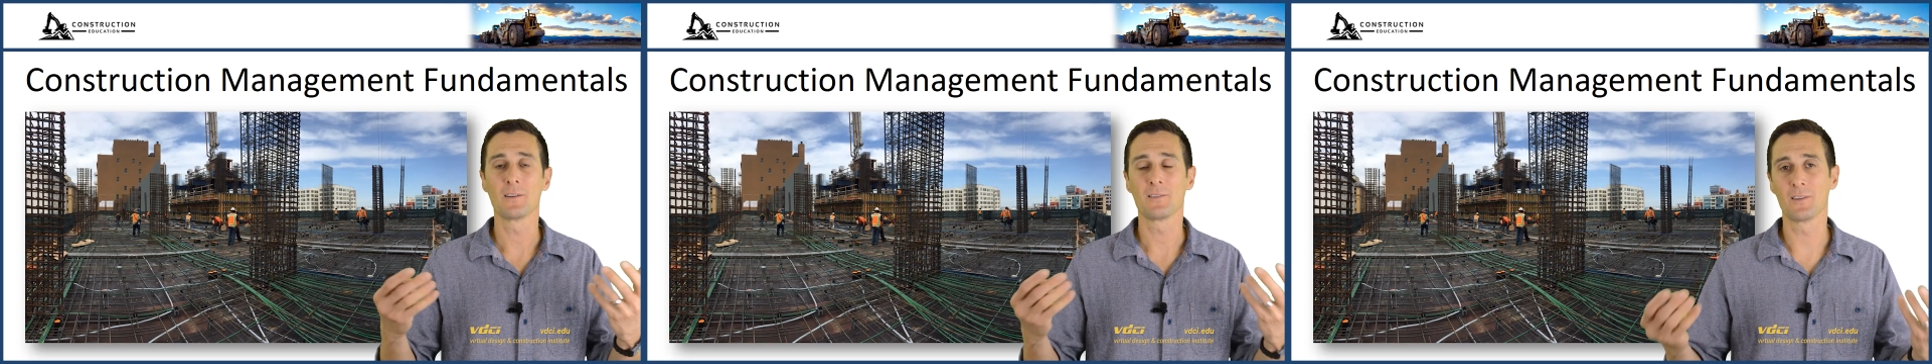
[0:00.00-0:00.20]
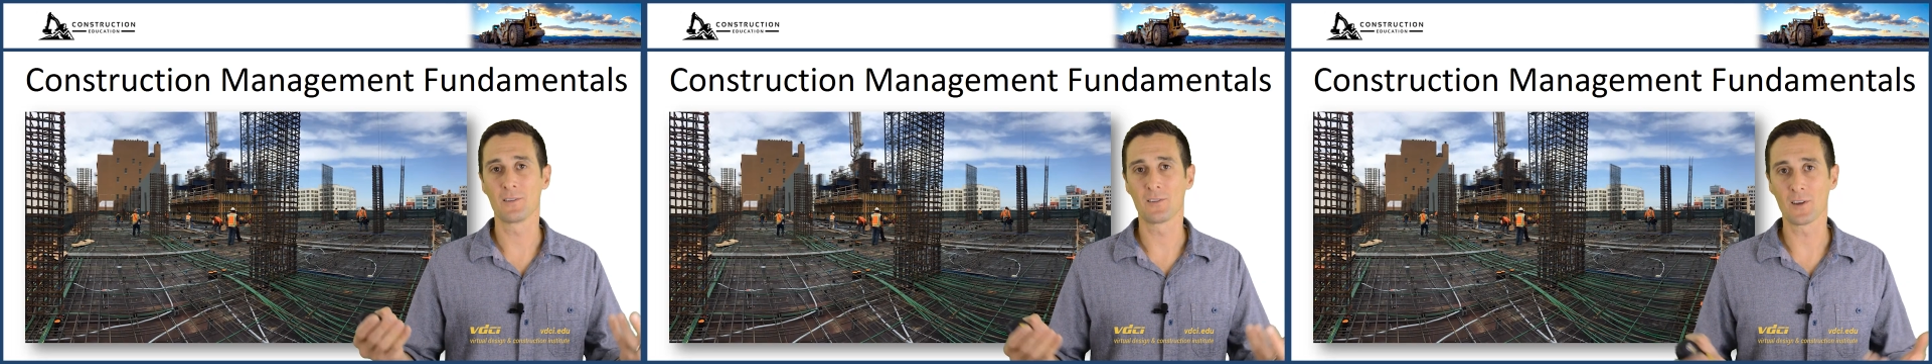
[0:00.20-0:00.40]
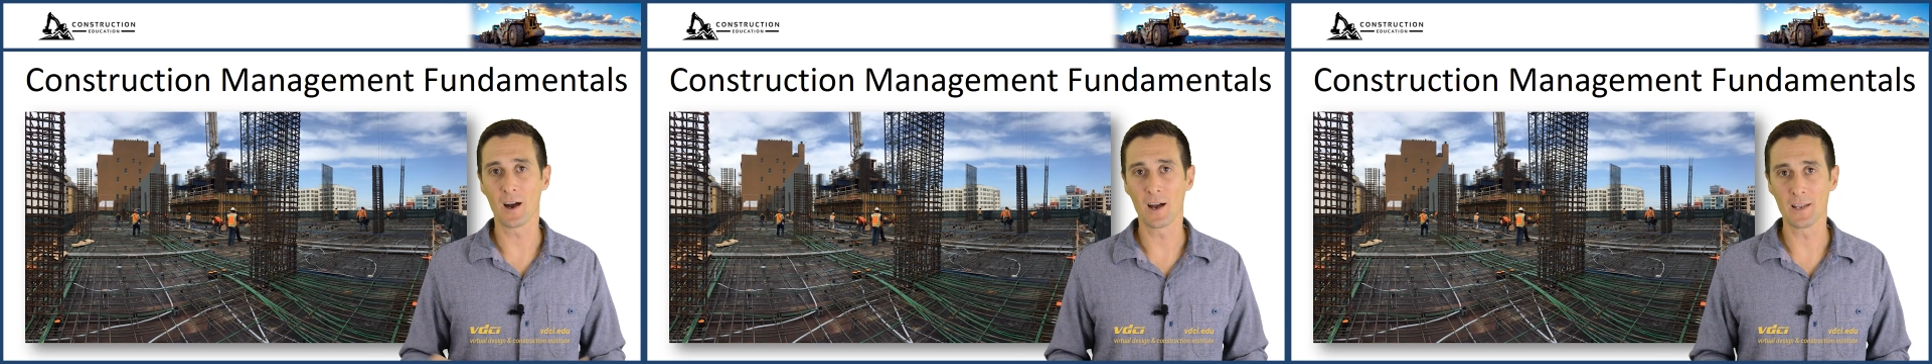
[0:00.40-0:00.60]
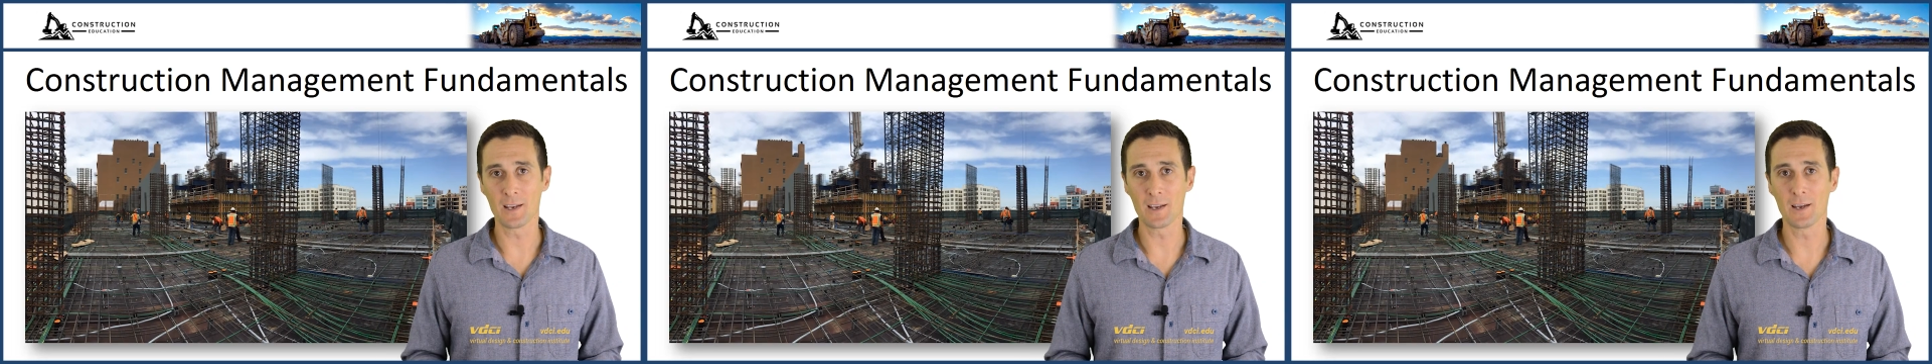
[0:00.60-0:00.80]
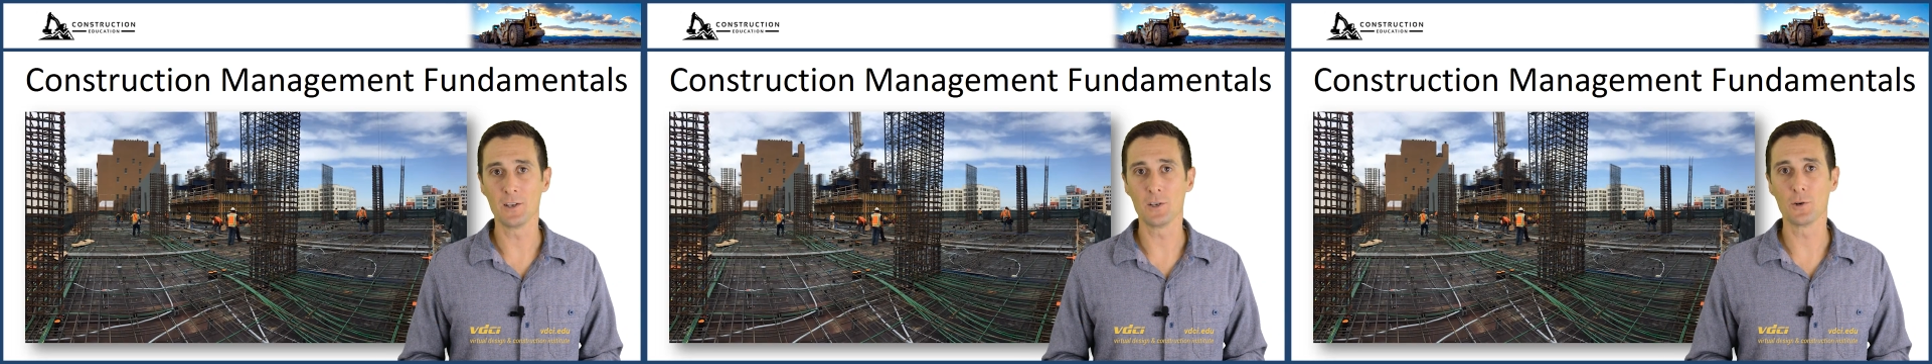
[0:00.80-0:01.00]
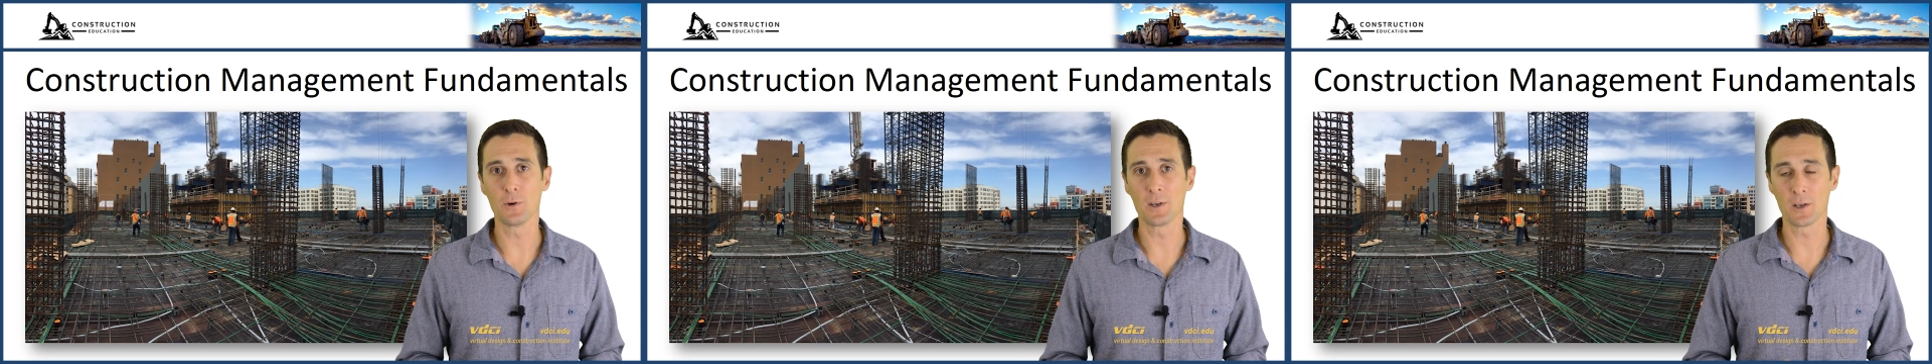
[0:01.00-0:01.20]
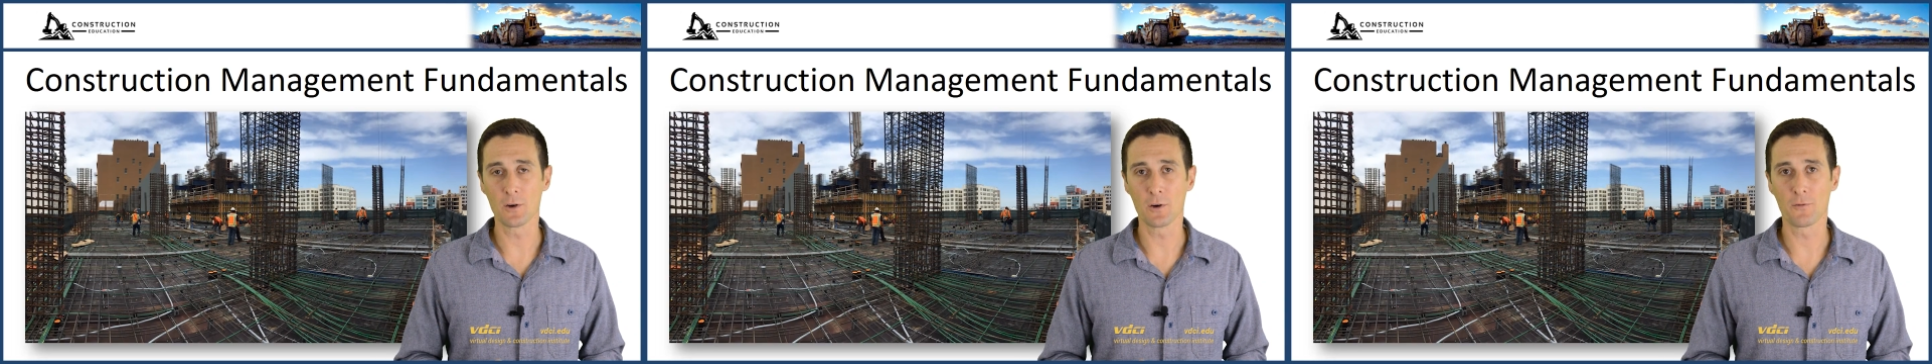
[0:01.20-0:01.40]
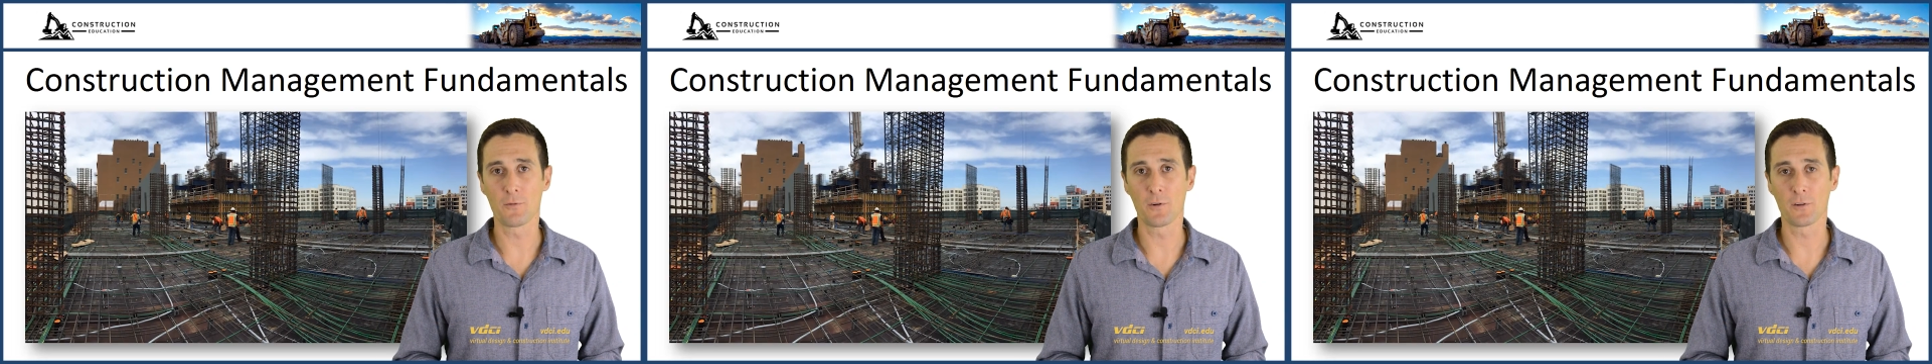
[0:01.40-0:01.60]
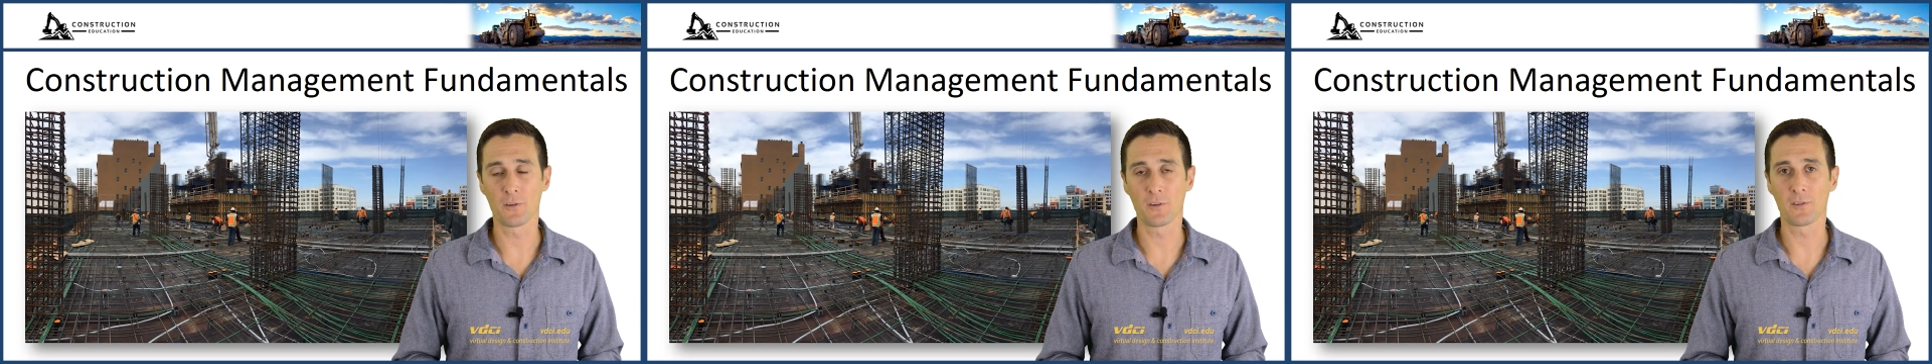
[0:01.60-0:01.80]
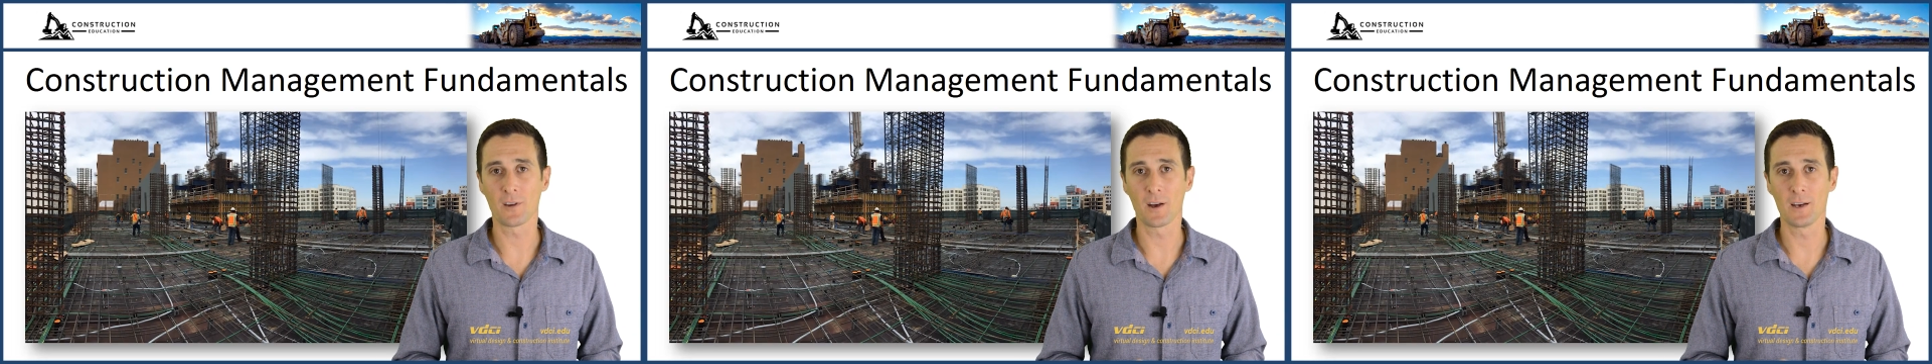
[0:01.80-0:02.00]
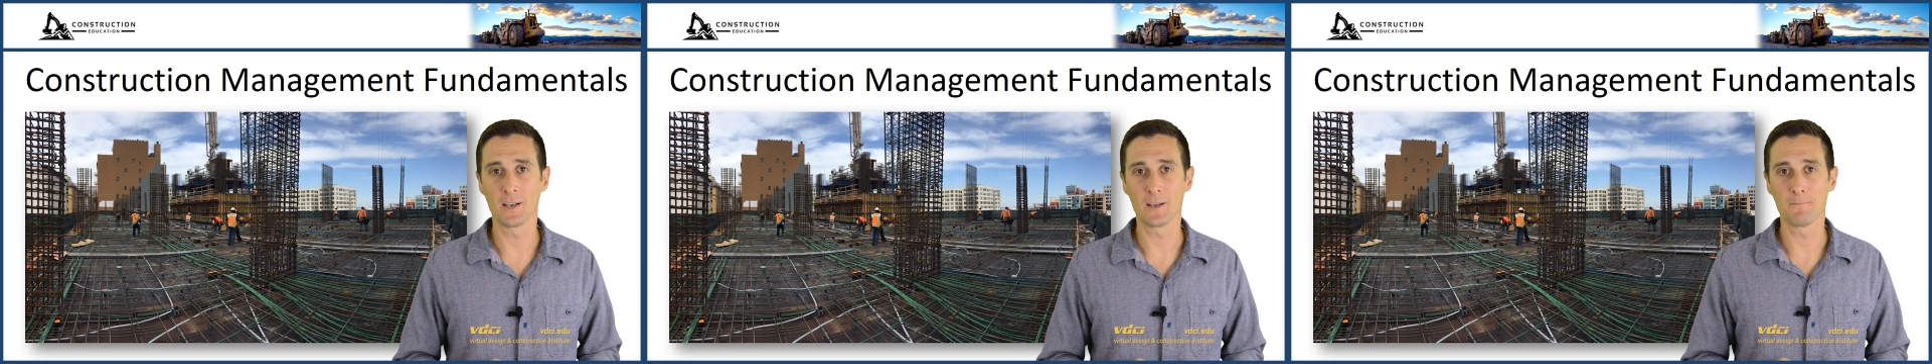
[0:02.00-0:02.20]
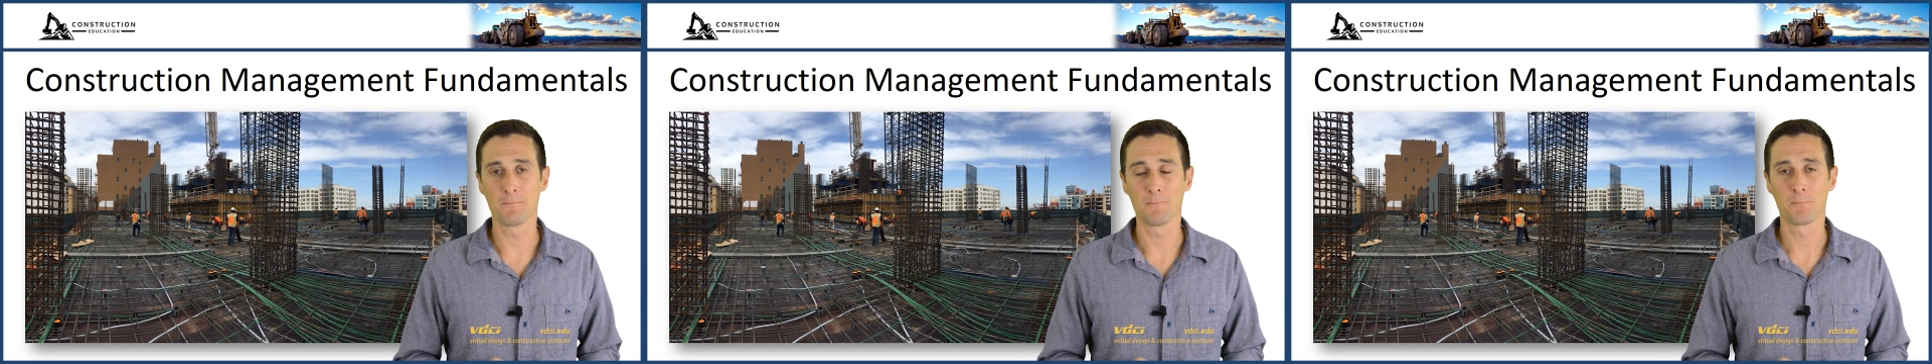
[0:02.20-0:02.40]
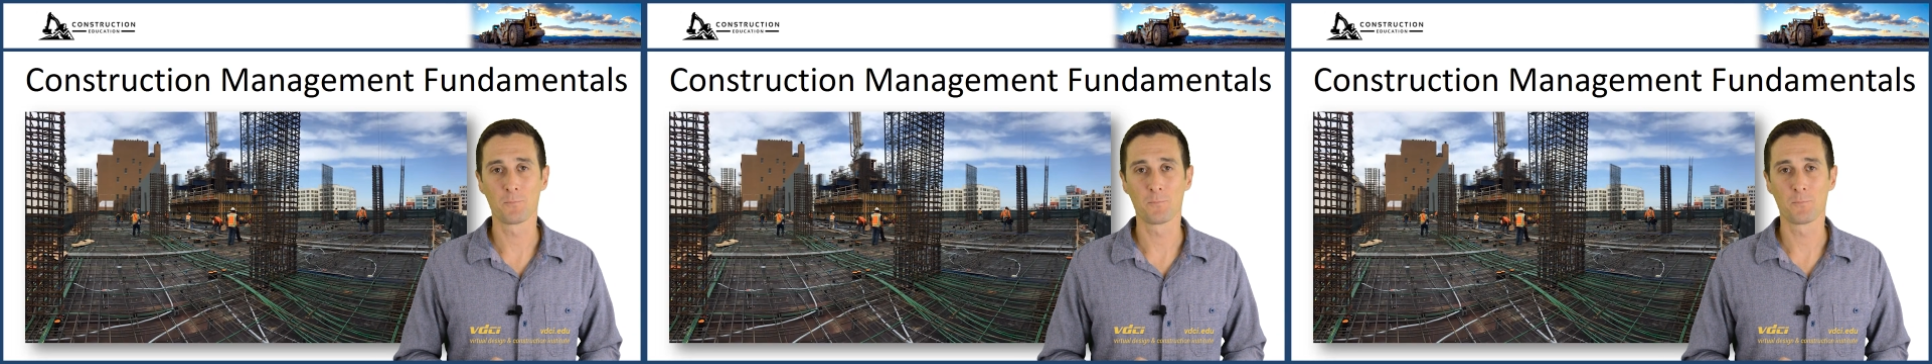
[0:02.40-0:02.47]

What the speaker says: society and doing good for society.